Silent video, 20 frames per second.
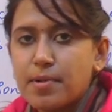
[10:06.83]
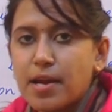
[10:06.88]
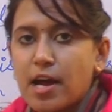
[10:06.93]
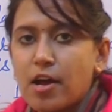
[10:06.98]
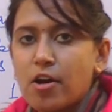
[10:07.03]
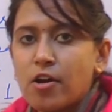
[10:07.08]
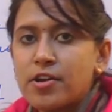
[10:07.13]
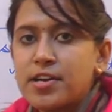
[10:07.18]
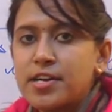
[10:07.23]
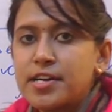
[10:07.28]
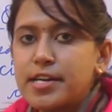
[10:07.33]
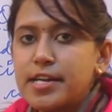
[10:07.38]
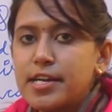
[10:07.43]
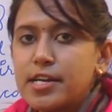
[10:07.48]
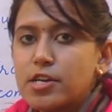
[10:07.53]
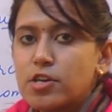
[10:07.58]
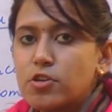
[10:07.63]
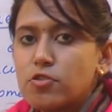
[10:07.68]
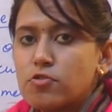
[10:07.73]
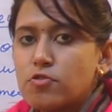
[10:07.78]

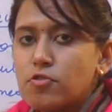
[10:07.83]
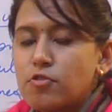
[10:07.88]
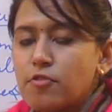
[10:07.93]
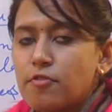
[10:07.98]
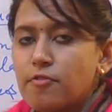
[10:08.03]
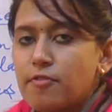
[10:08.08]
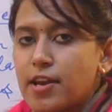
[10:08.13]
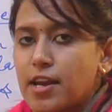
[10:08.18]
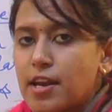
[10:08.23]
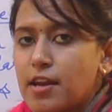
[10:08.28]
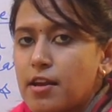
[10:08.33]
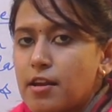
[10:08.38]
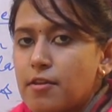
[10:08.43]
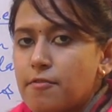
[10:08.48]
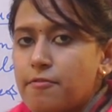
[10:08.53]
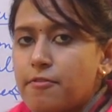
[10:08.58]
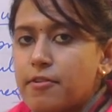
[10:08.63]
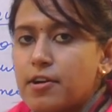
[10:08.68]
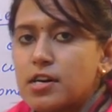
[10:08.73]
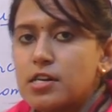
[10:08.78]
Priority queue
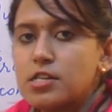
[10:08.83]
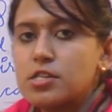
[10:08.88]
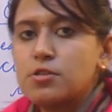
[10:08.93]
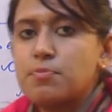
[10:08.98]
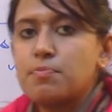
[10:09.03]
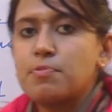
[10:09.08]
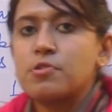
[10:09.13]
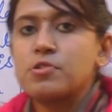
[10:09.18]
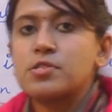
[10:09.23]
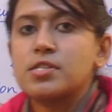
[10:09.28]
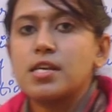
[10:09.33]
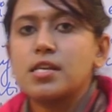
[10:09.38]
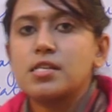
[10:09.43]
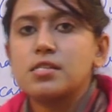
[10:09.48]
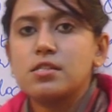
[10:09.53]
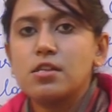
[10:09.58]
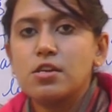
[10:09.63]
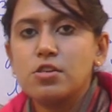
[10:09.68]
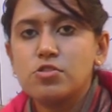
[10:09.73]
will first process